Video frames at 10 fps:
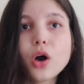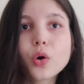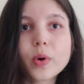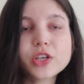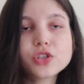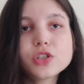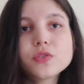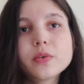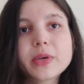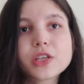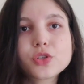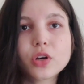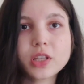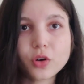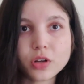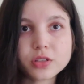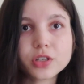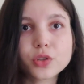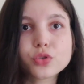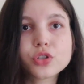Questions were based on the
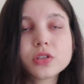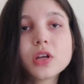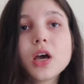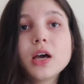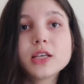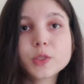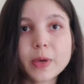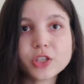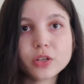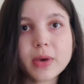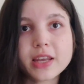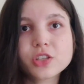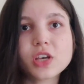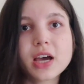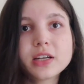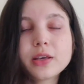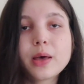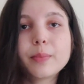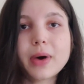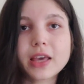Constitution, Special Marriage Act,
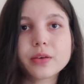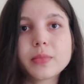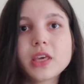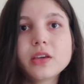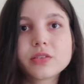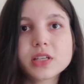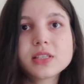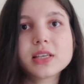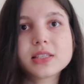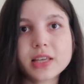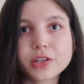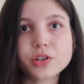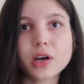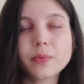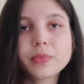bigamy, writs, etc.